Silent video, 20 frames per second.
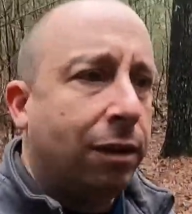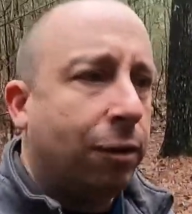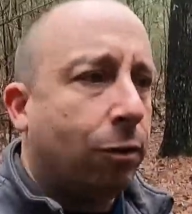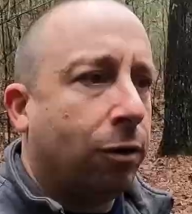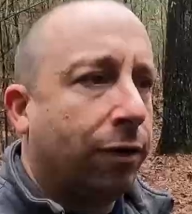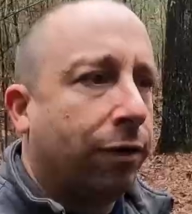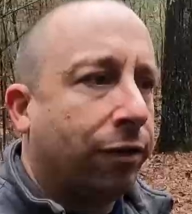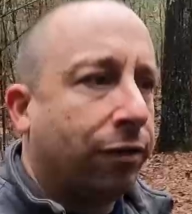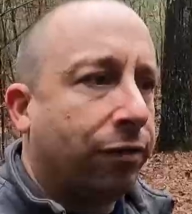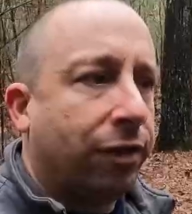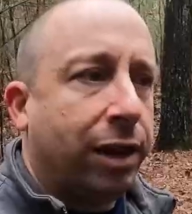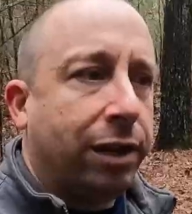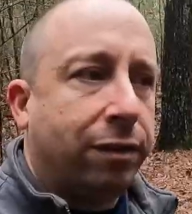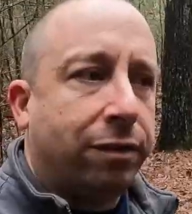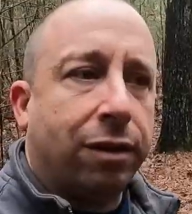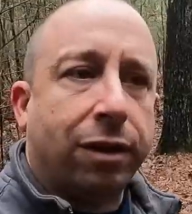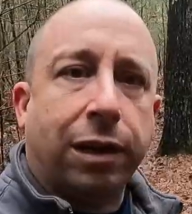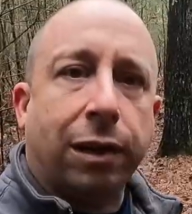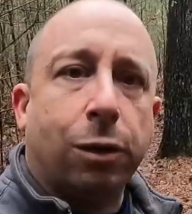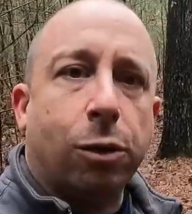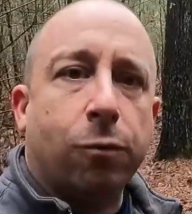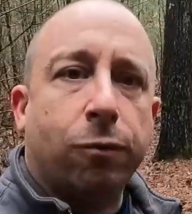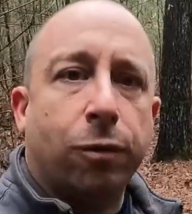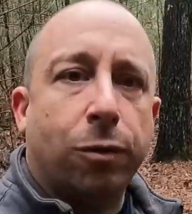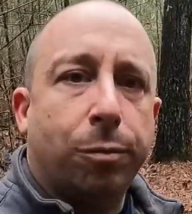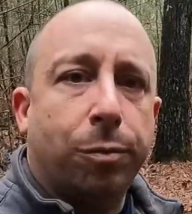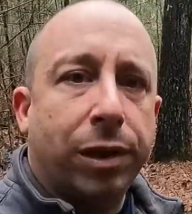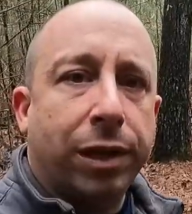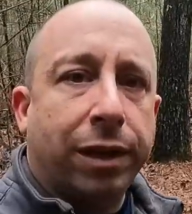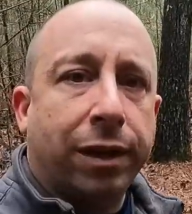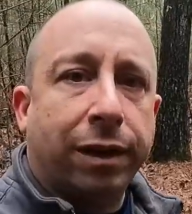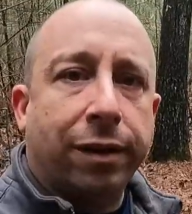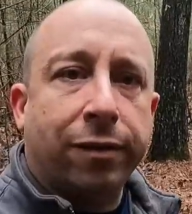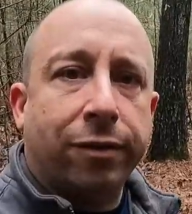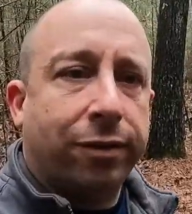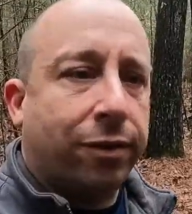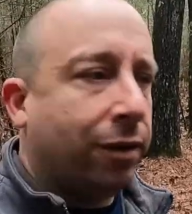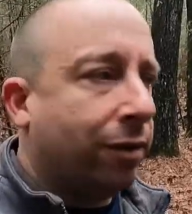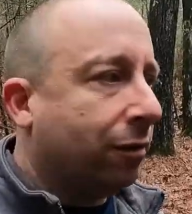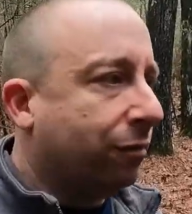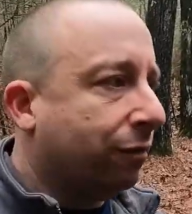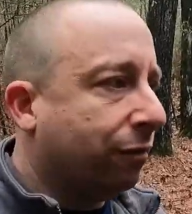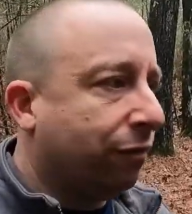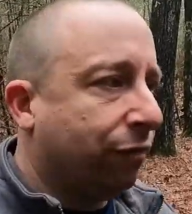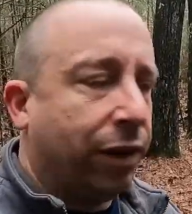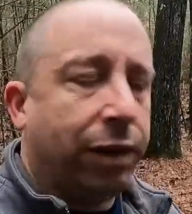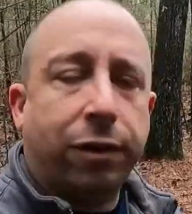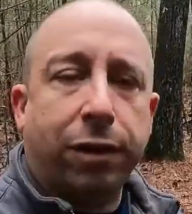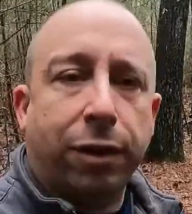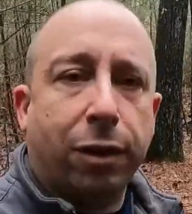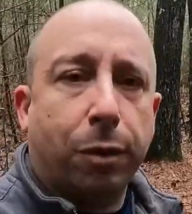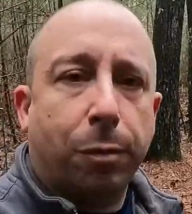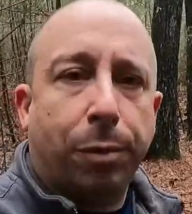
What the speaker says: or the state took it over because of failure